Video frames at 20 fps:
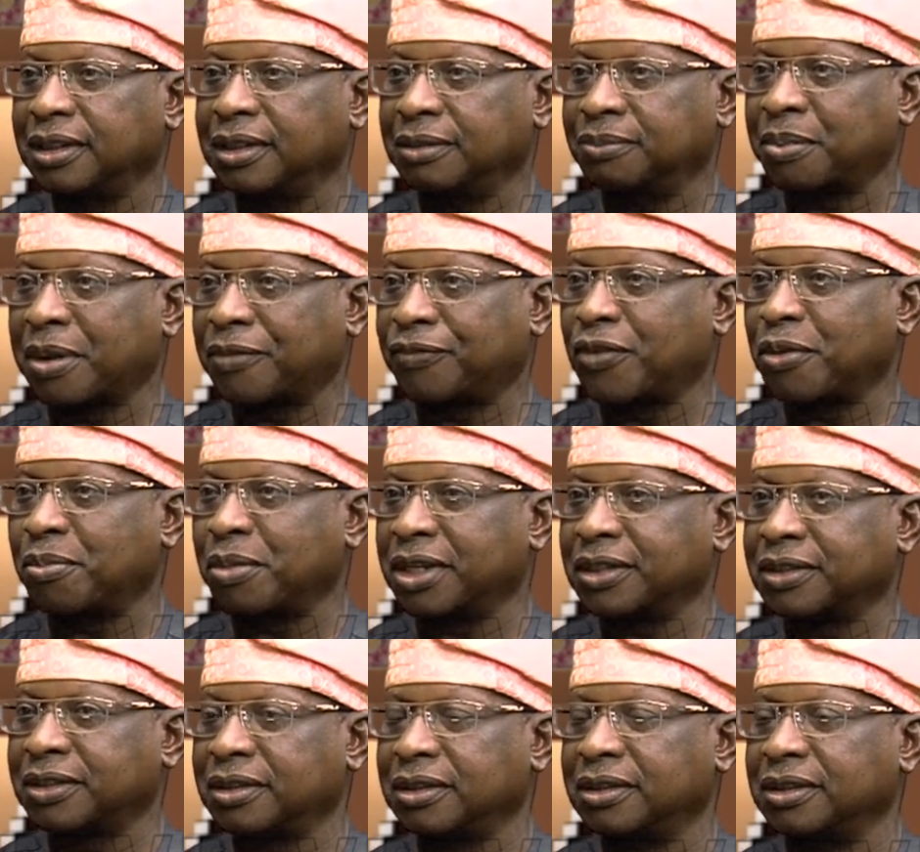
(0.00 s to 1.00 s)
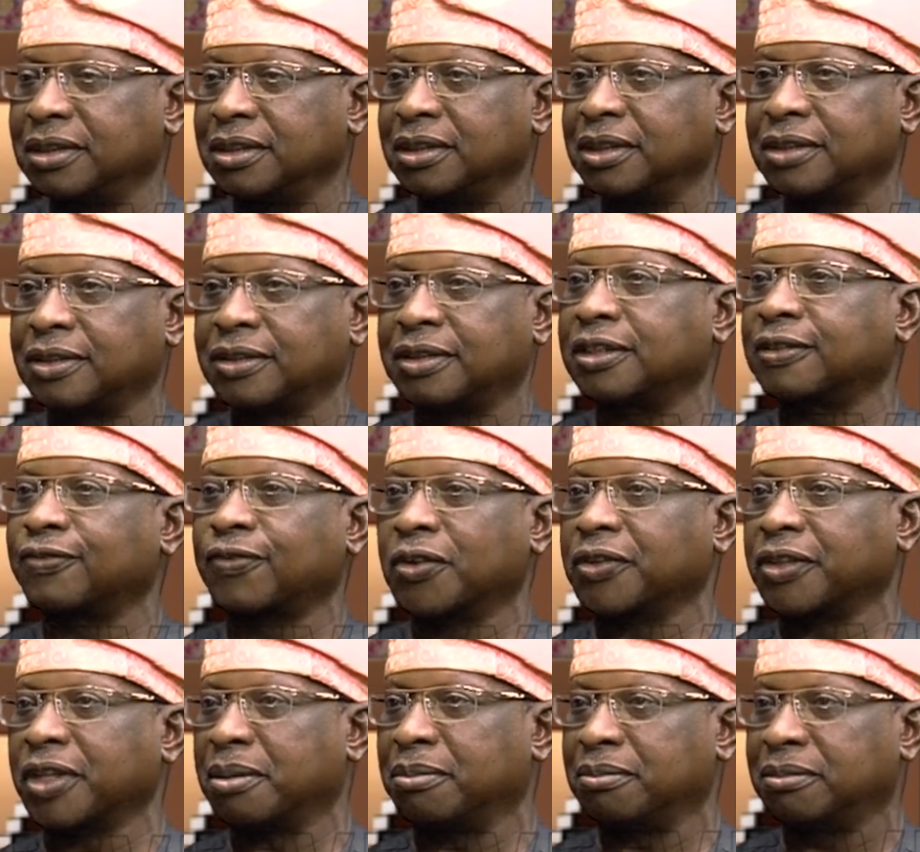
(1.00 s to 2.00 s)
eh, performance indices
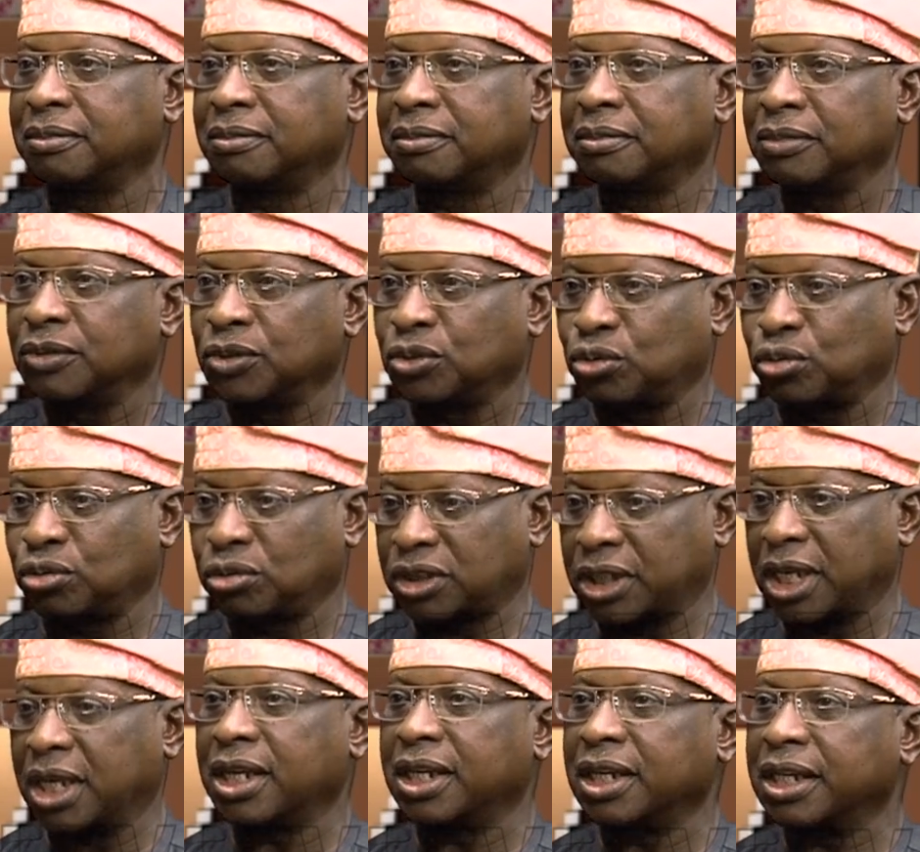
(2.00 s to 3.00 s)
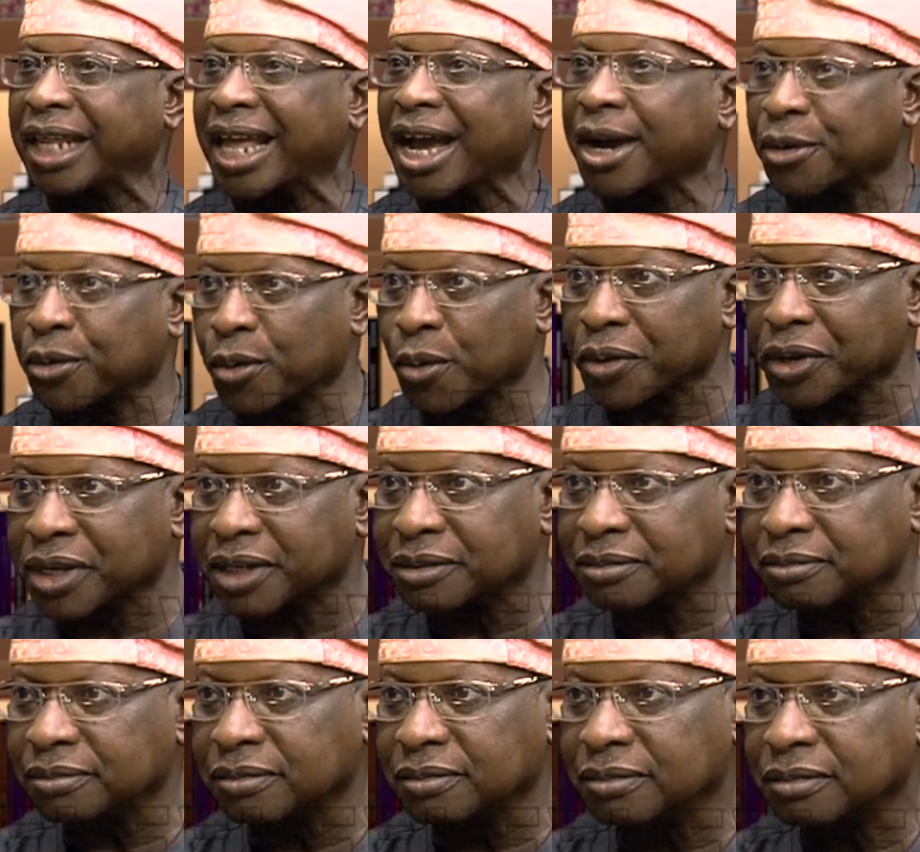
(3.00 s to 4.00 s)
for them to say they are
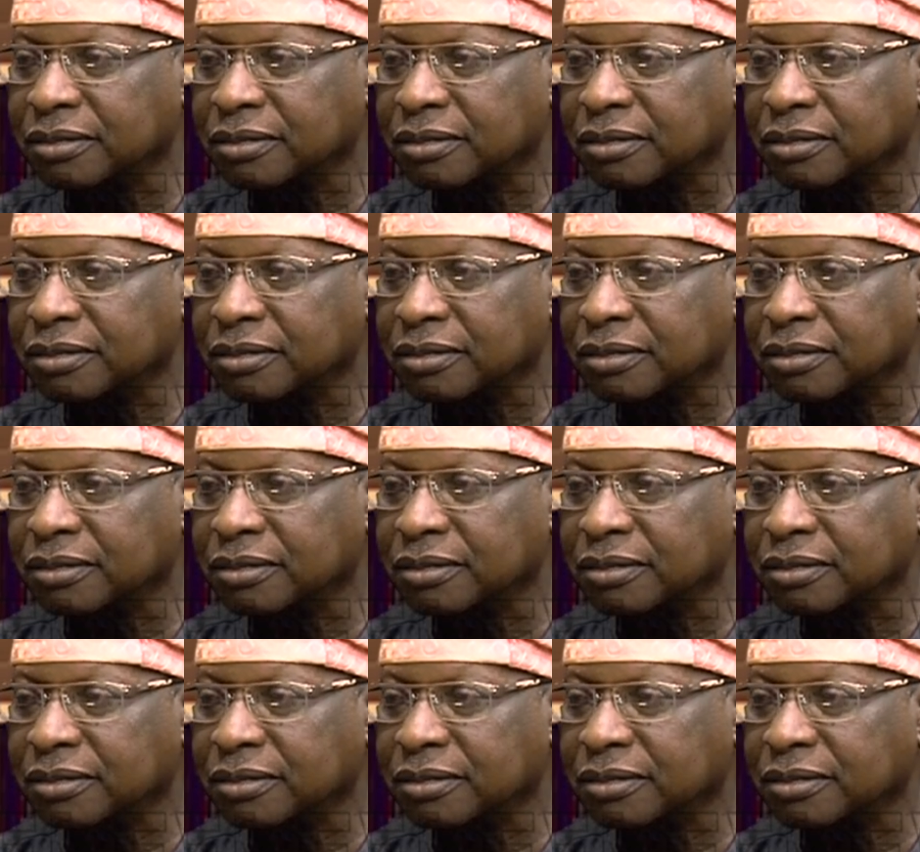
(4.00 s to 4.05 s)
growing.